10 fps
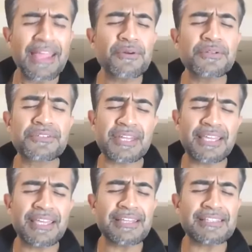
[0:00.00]
are you
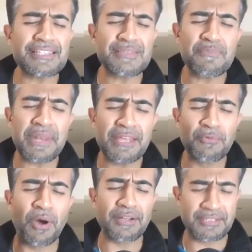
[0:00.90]
drinking just
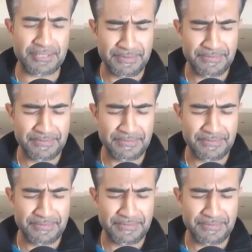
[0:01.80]
plain water?